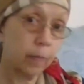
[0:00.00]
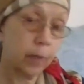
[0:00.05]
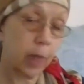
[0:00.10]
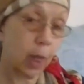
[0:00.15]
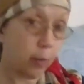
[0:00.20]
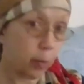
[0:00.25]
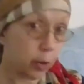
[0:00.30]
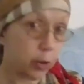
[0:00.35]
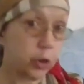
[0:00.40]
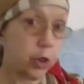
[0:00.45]

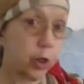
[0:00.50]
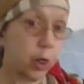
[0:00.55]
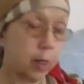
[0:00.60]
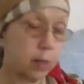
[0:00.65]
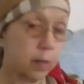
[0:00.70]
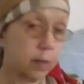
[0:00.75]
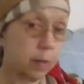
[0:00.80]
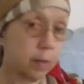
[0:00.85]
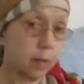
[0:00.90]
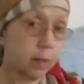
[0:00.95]
they were
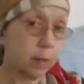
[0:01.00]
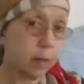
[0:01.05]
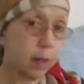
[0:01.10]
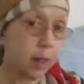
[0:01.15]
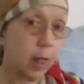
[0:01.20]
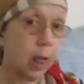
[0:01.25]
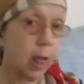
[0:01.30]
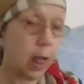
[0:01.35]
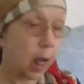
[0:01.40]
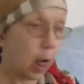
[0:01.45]
chastened,
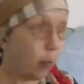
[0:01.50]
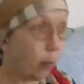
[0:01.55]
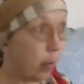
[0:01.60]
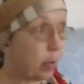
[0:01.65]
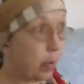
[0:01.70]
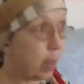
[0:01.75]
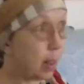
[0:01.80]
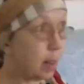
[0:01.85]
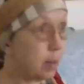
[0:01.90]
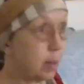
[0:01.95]
and
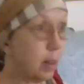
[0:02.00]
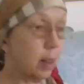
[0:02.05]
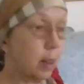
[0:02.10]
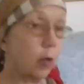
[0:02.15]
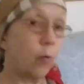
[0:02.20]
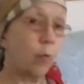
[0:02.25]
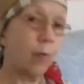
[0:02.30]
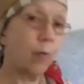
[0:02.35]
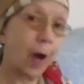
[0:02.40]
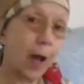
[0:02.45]
when they did
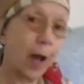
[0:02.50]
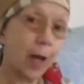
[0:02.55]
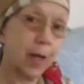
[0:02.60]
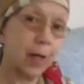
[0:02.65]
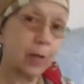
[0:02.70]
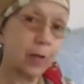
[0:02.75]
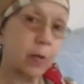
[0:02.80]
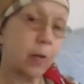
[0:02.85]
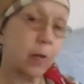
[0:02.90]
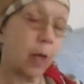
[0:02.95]

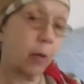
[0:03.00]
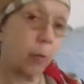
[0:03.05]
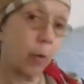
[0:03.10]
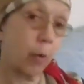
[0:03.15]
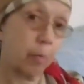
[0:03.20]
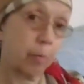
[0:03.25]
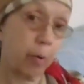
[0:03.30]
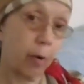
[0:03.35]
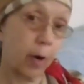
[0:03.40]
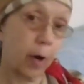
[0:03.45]
right, they
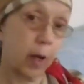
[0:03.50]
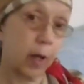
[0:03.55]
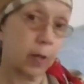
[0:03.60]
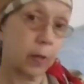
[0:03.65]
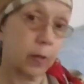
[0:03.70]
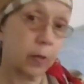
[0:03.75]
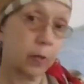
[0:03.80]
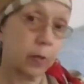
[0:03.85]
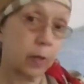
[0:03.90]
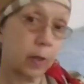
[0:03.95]
were
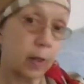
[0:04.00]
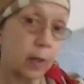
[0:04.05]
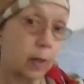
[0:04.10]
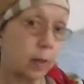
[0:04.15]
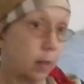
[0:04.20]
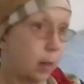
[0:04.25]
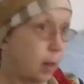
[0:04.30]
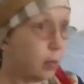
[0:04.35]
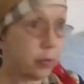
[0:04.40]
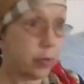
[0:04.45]
praised.
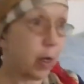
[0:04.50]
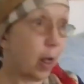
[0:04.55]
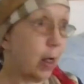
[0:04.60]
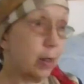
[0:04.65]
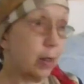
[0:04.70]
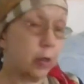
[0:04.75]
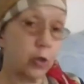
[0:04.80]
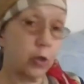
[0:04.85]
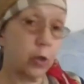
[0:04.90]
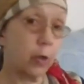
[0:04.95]
These
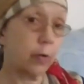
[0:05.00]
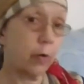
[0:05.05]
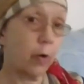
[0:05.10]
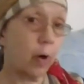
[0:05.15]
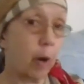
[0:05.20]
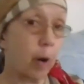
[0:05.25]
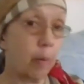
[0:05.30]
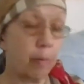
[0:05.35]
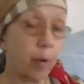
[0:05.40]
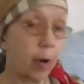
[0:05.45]
days, children
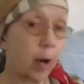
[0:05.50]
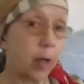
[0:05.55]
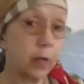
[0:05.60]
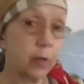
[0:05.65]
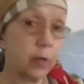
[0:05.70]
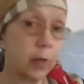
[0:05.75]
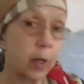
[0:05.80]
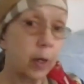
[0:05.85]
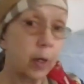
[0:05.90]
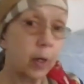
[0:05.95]
are
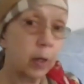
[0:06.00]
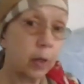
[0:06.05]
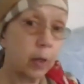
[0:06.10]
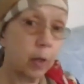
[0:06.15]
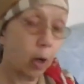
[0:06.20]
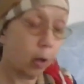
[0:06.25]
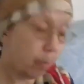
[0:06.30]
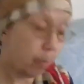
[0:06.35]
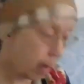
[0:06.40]
praised no